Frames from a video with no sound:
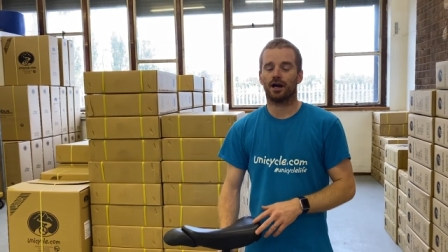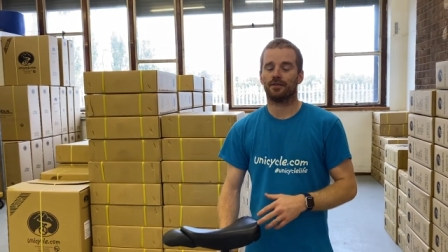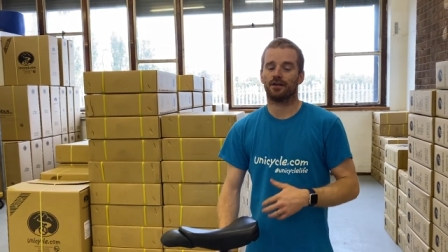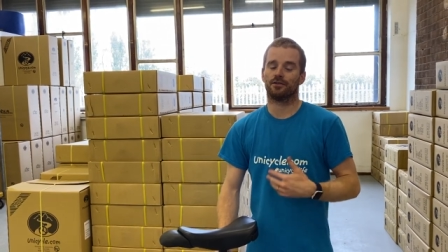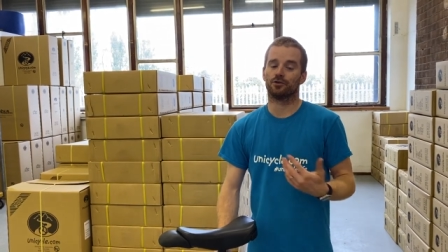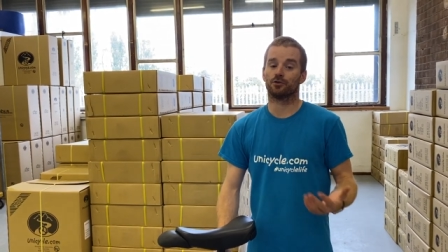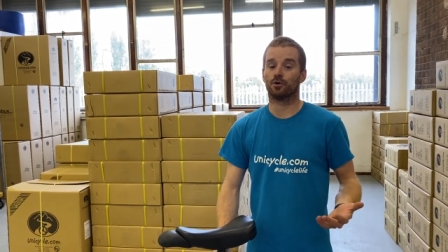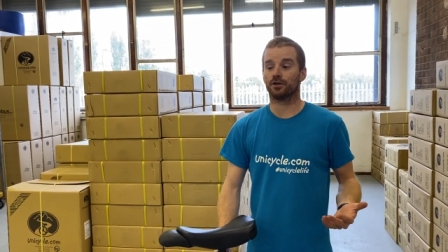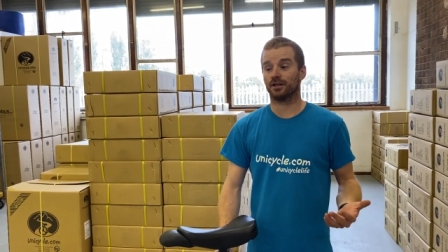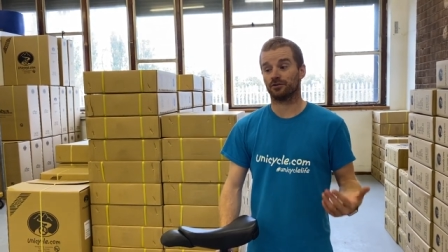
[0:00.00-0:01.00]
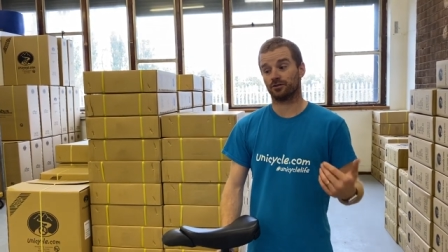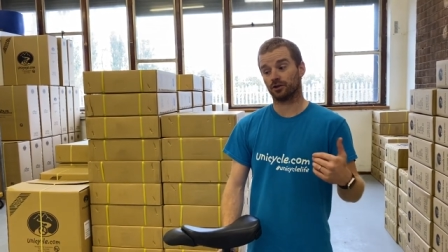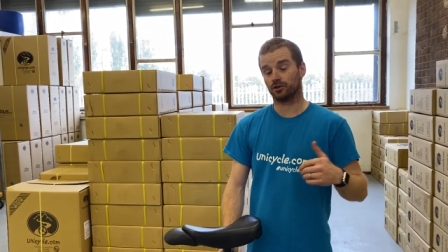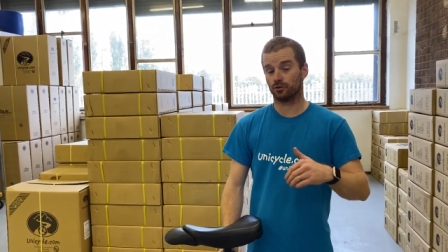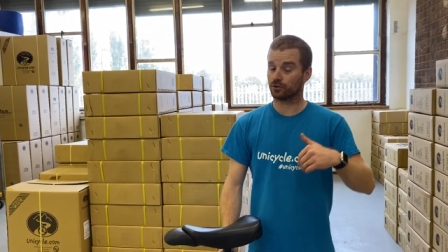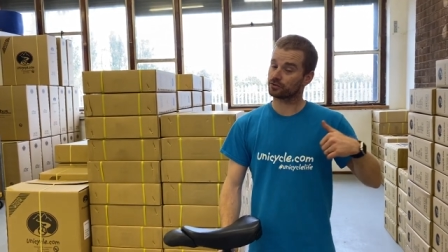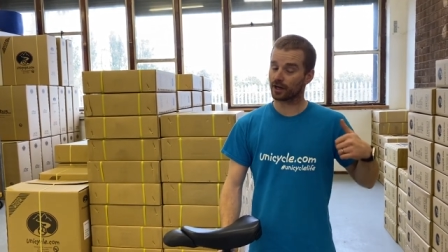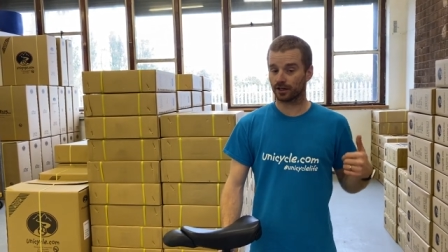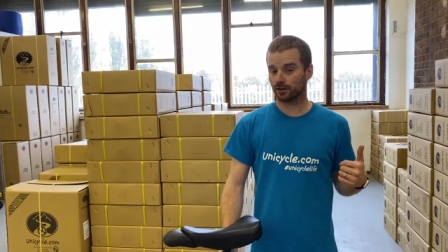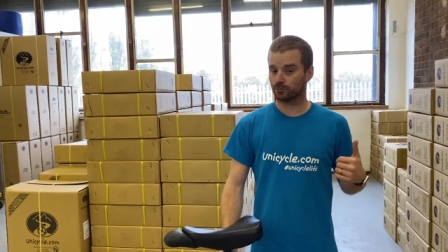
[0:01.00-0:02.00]
and then the other one is the
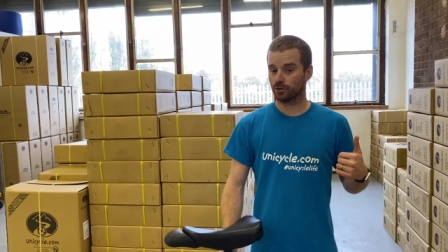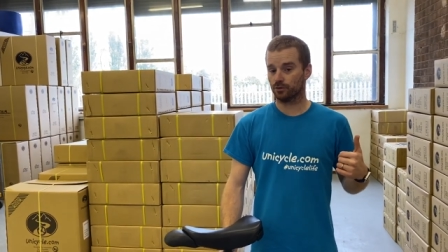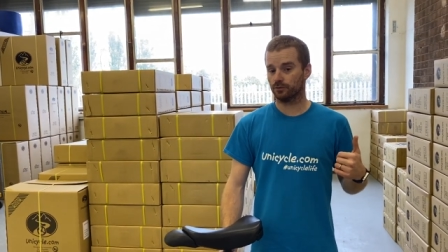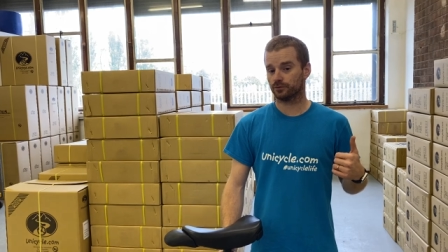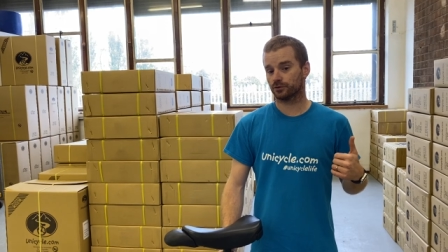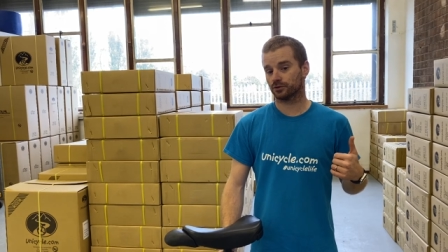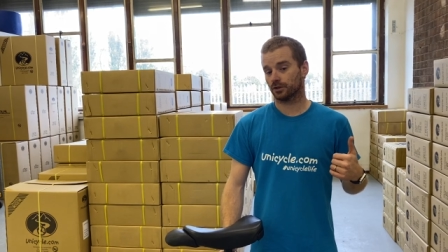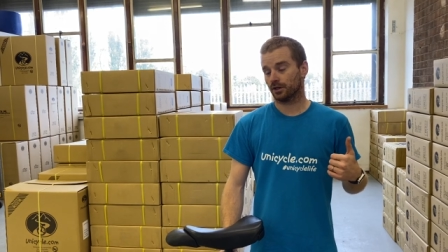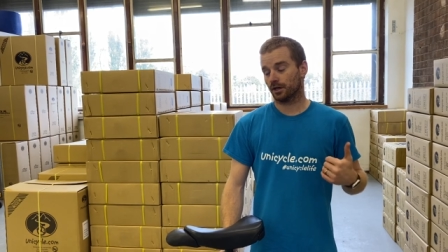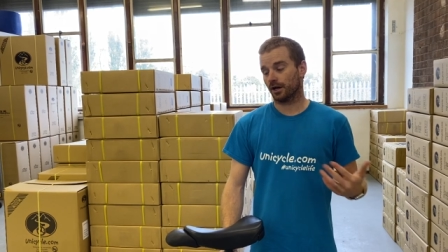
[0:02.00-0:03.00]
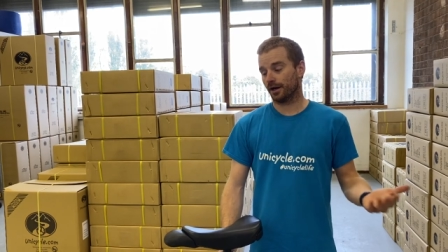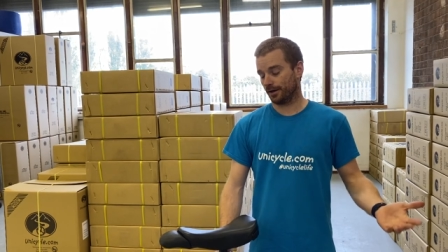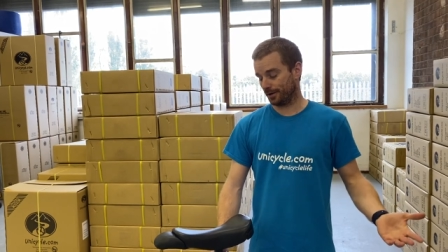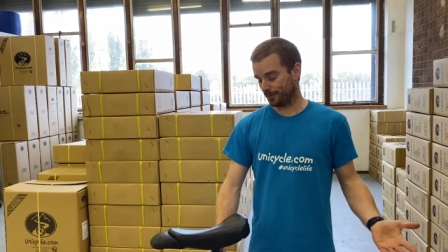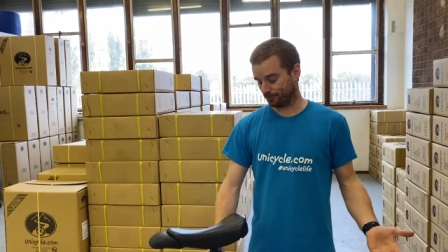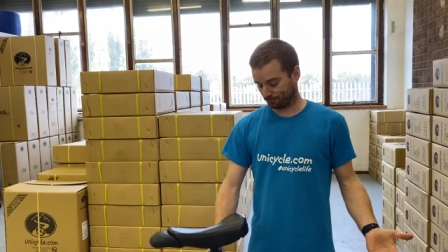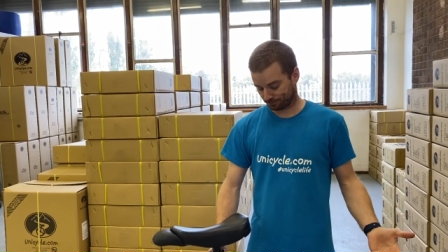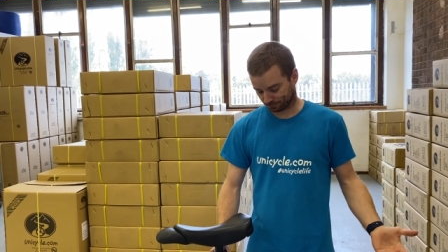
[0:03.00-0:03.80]
unicycle moves. Um,